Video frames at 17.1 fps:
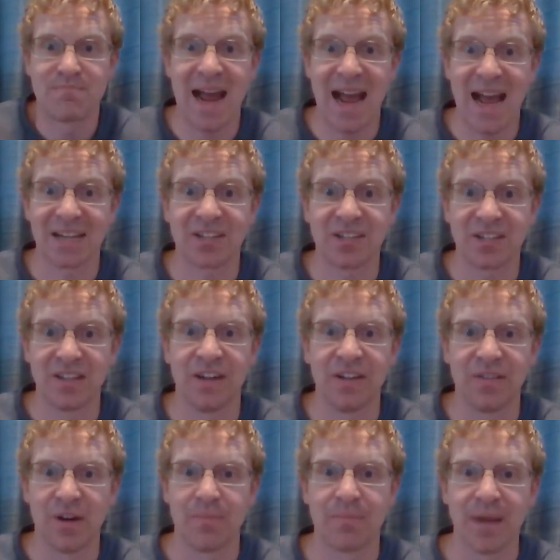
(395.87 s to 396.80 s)

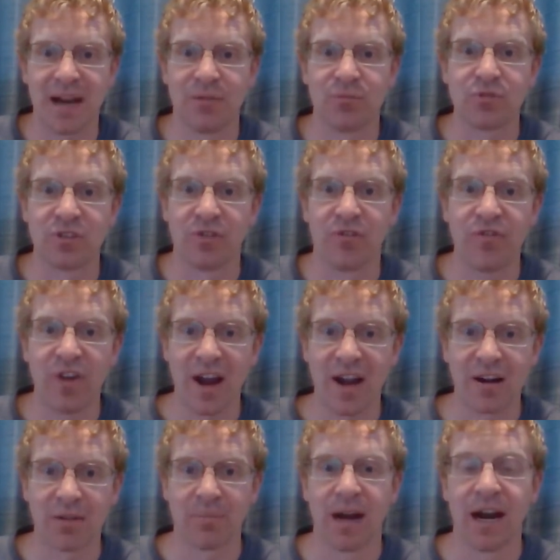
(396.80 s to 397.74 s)
massive amount
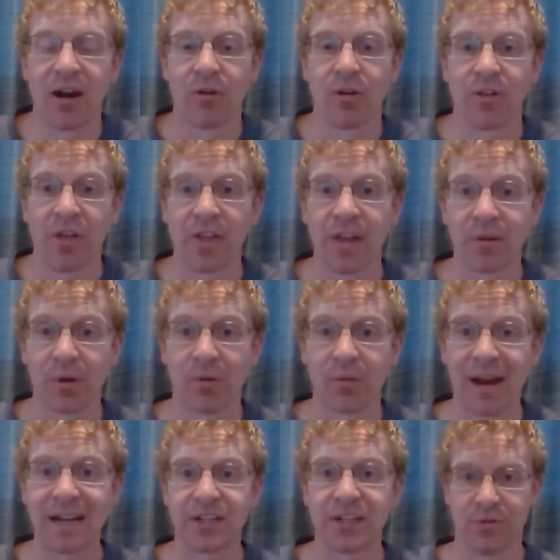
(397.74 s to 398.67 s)
of firepower that
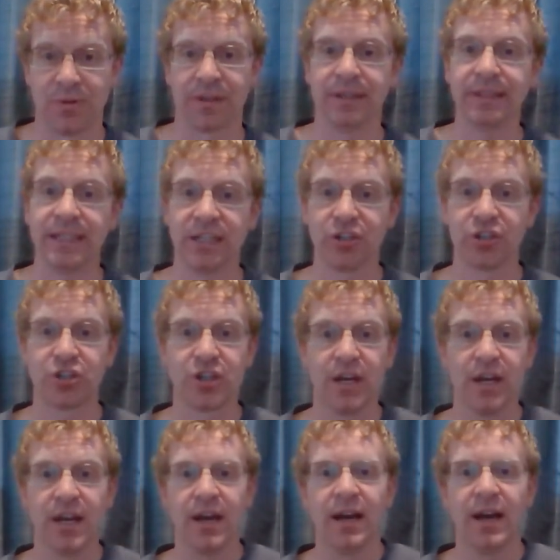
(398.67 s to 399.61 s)
they were ready to
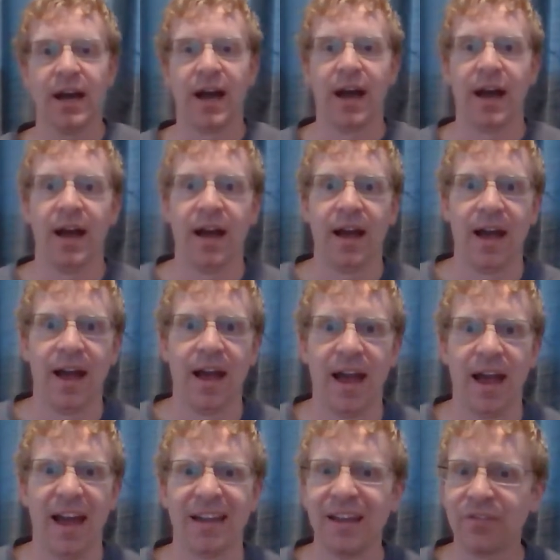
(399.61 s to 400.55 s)
unleash.
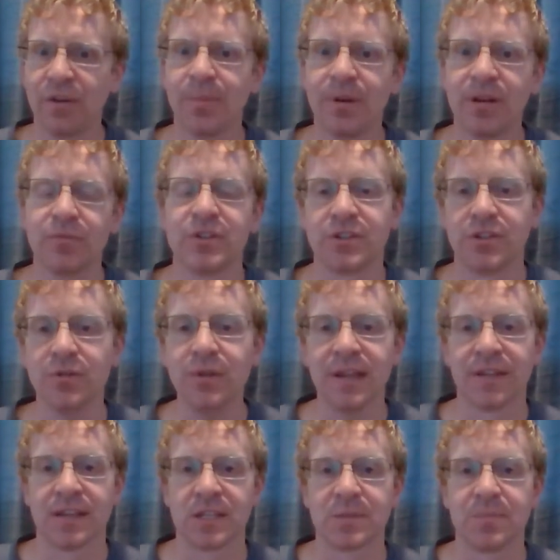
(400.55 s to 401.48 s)
And everybody
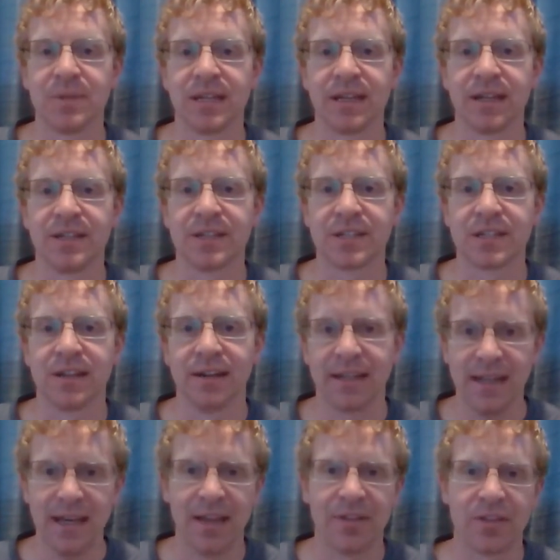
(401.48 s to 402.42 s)
was doing this
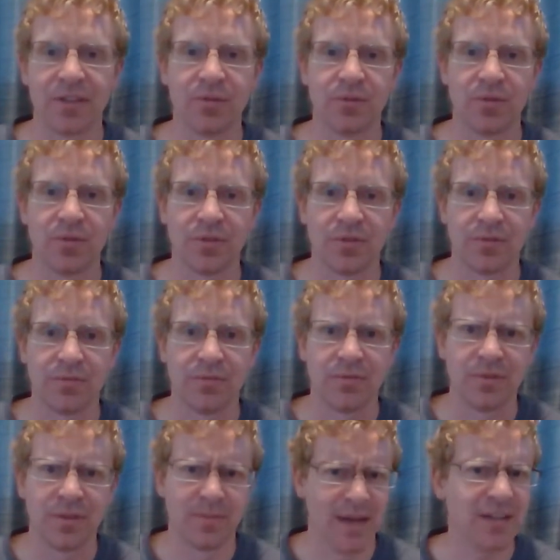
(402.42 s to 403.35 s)
because, again, the
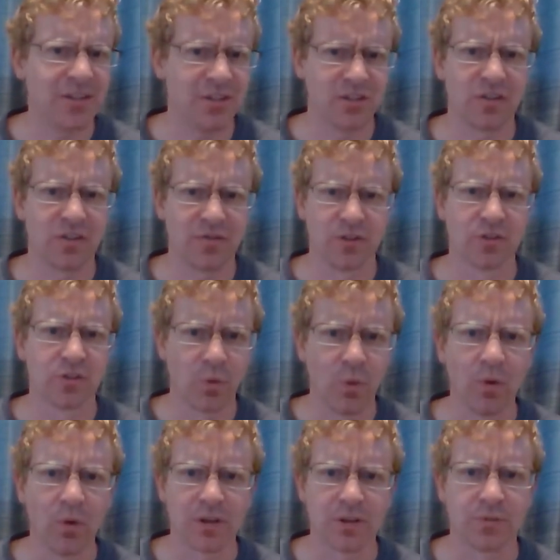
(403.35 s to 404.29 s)
message
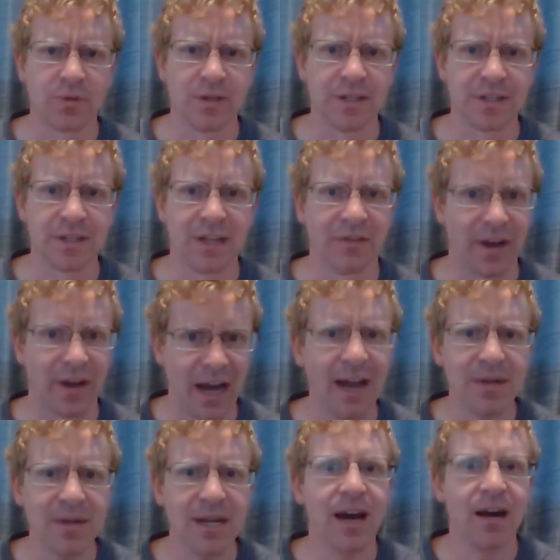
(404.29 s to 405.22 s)
of those wars was,
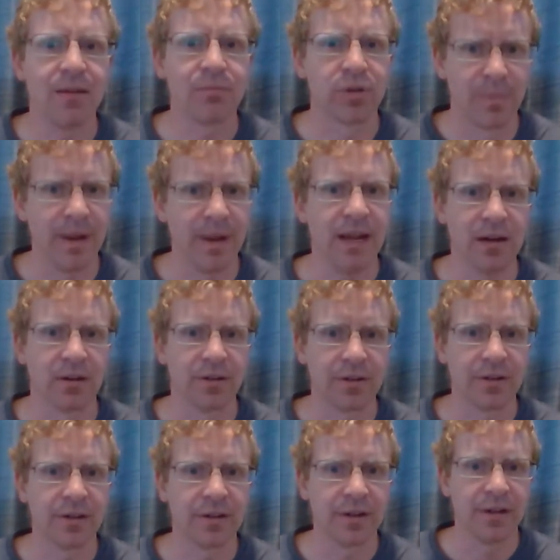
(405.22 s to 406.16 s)
if I'm not
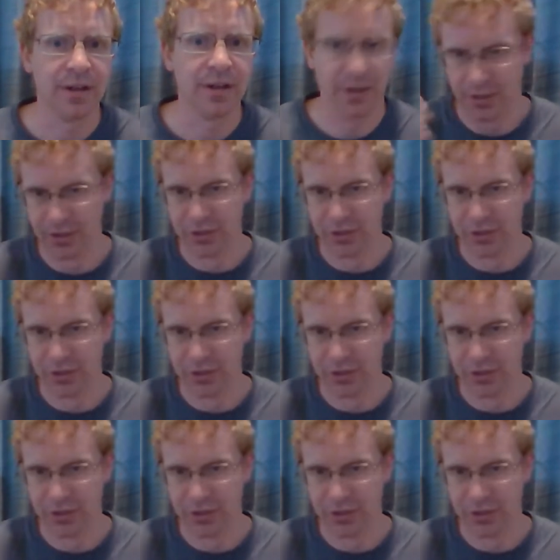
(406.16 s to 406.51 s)
prepared,